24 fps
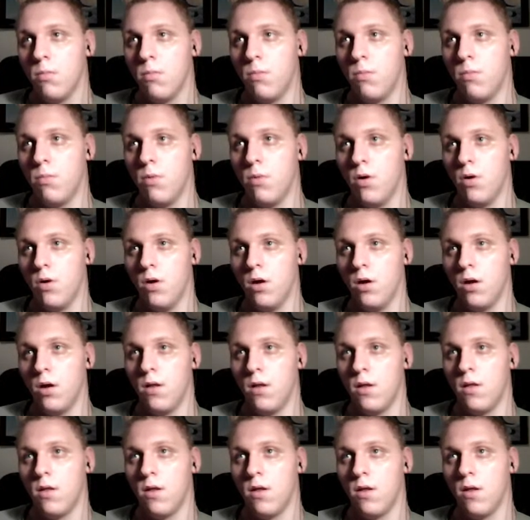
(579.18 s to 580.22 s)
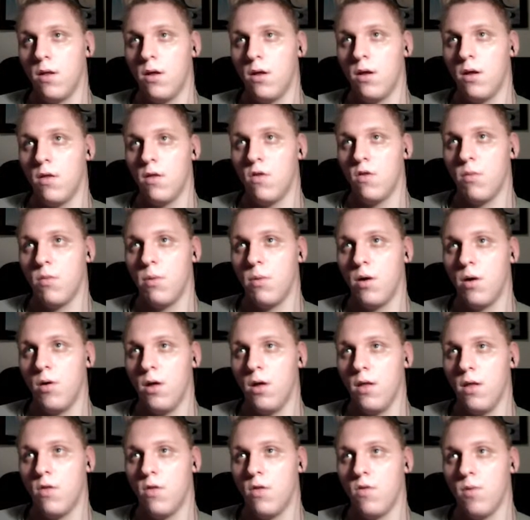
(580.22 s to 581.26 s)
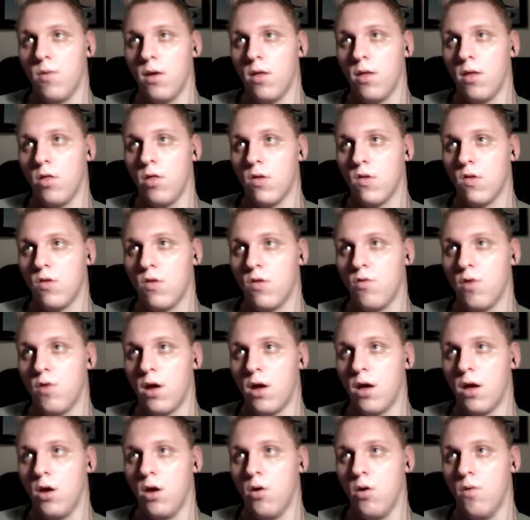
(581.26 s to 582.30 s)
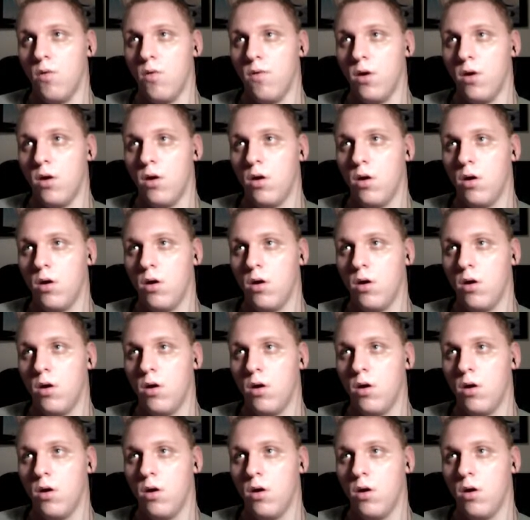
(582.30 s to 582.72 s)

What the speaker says: but that's about it. So we can just drag it over,